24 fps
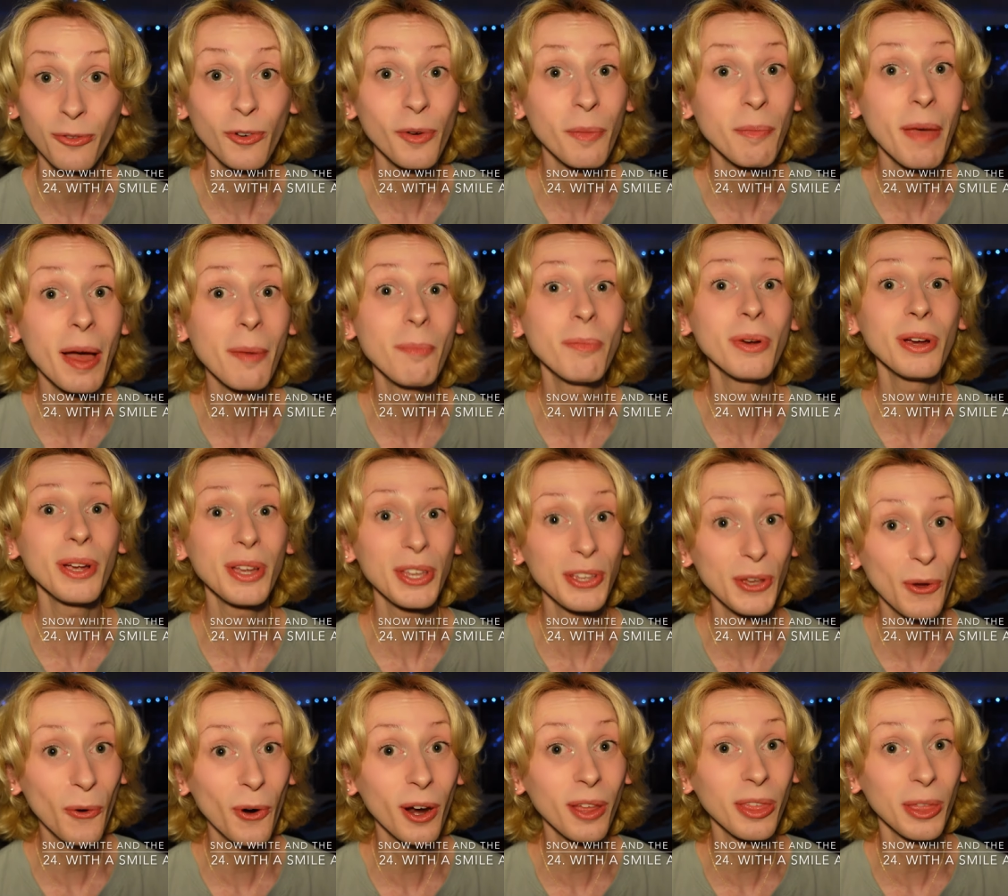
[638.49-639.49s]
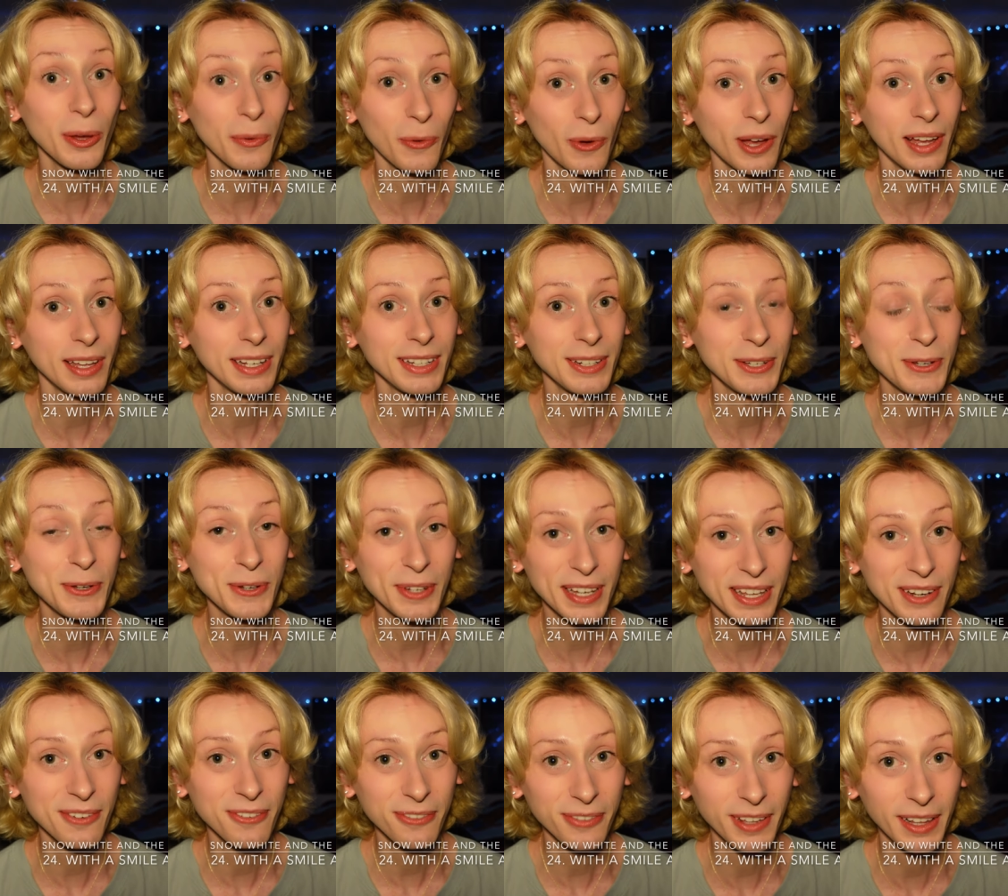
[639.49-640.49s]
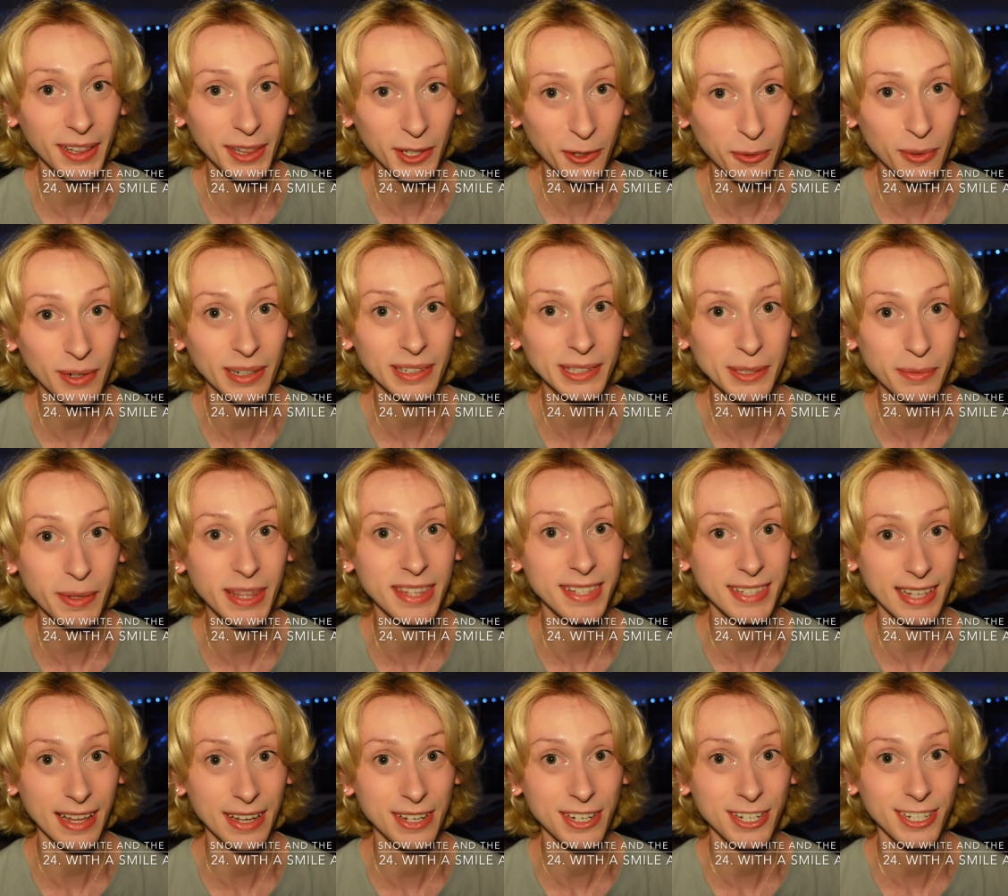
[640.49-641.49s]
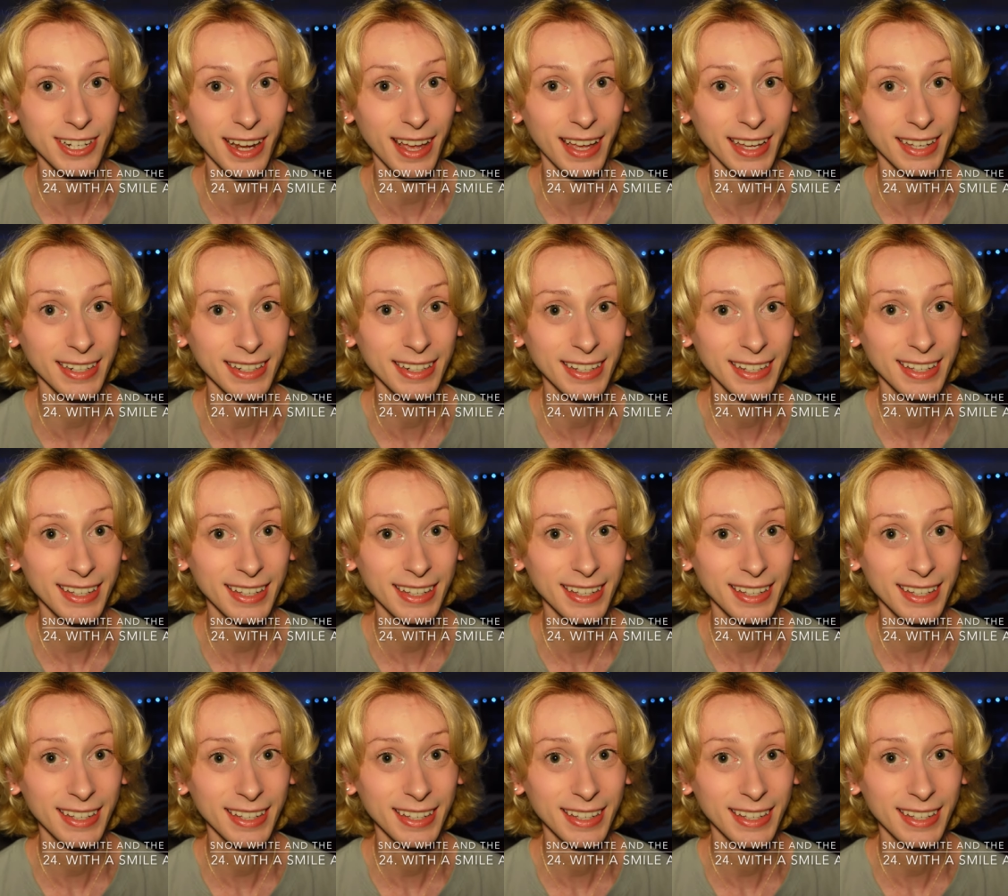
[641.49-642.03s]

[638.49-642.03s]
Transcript: Remember, you're the one who can fill the world with sunshine.